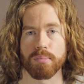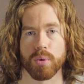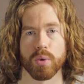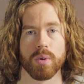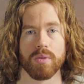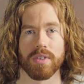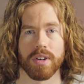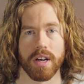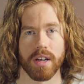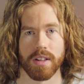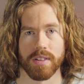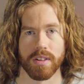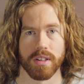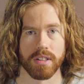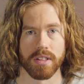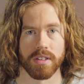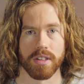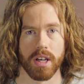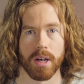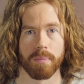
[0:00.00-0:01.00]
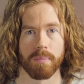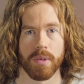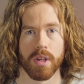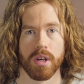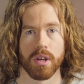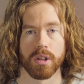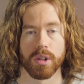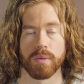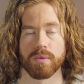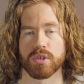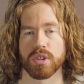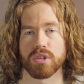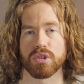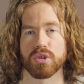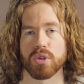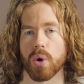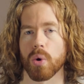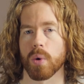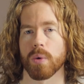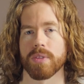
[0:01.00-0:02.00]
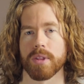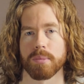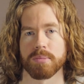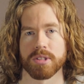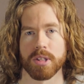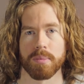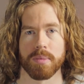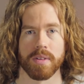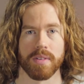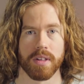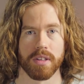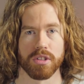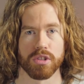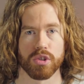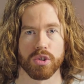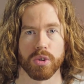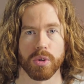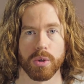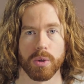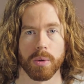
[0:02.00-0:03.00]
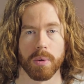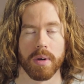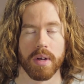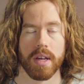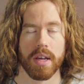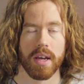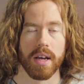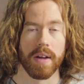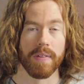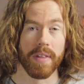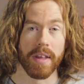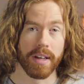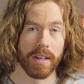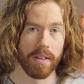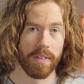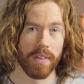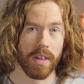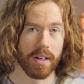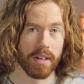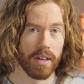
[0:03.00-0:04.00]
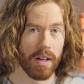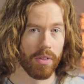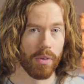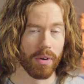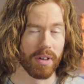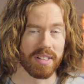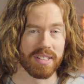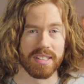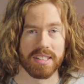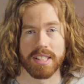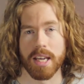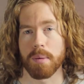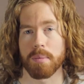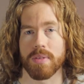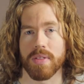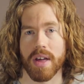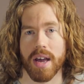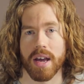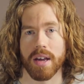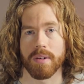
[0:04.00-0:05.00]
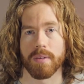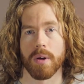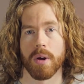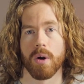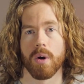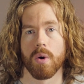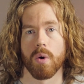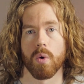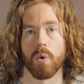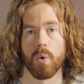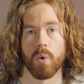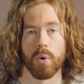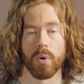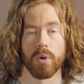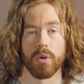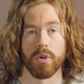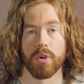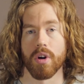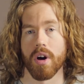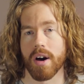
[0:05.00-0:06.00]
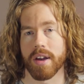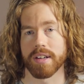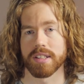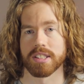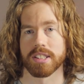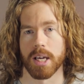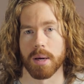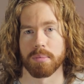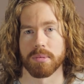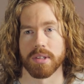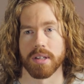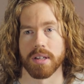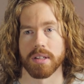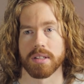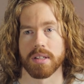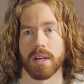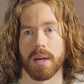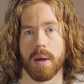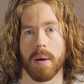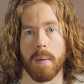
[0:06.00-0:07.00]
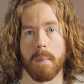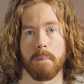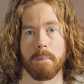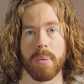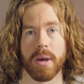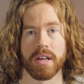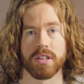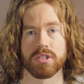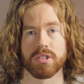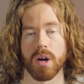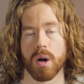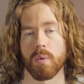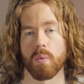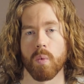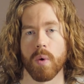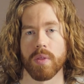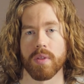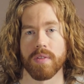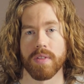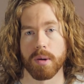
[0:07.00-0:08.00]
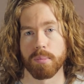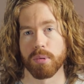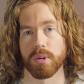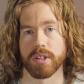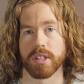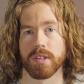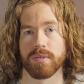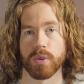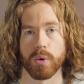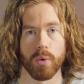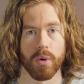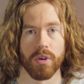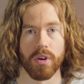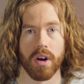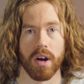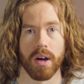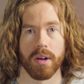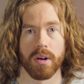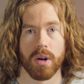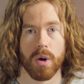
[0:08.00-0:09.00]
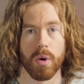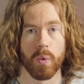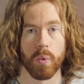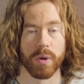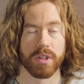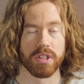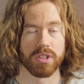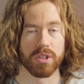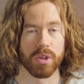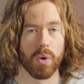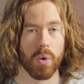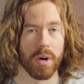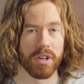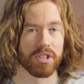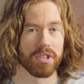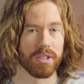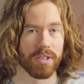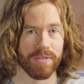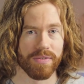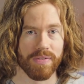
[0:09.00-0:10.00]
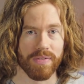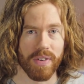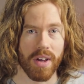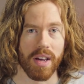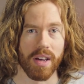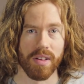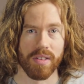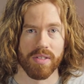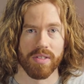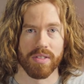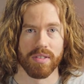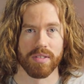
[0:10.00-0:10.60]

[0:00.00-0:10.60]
proven anything to them. You've just told them something that is true, and they can either accept that or not accept it based on whether they believe you or not, which is a question of faith.